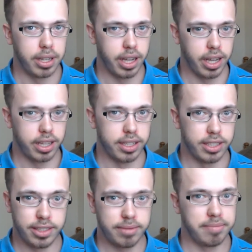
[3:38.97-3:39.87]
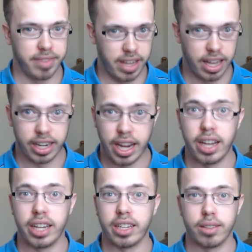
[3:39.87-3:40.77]
because a
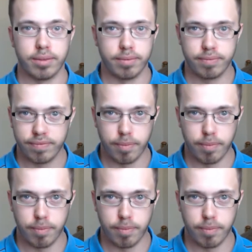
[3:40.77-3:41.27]
cunning